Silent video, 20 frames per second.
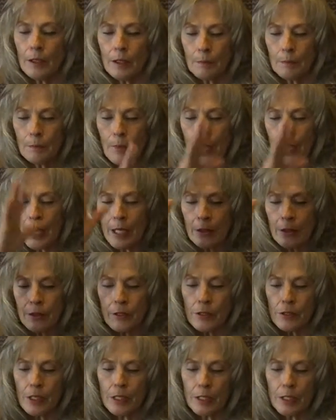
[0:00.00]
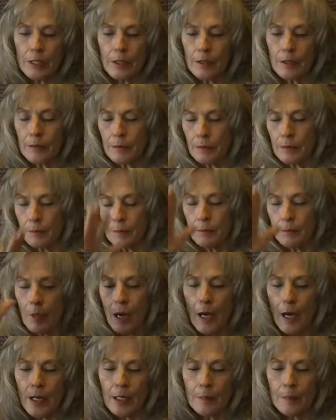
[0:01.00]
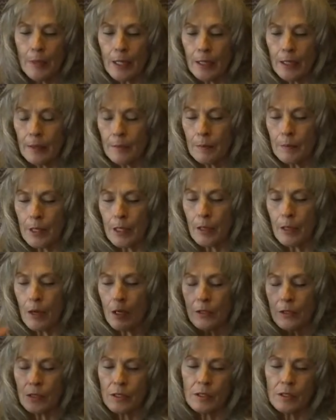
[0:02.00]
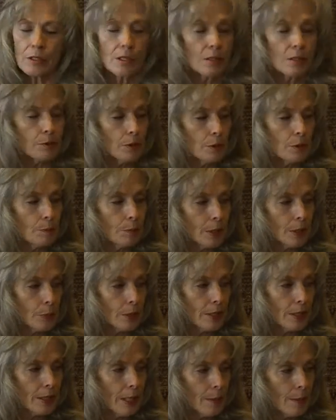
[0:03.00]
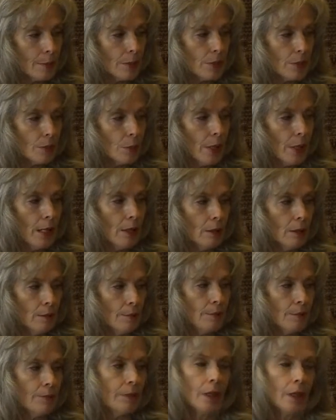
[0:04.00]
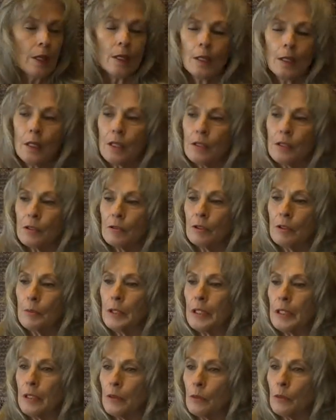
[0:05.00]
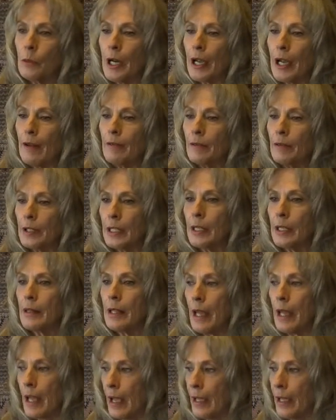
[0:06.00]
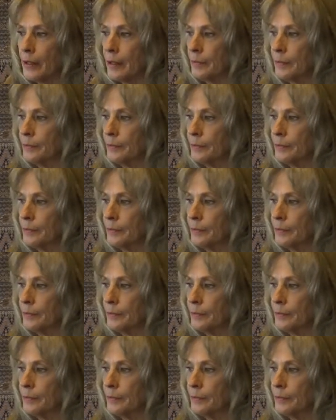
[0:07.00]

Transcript: My energetic body, my, my consciousness will be with them as well. So we'll be unraveling that.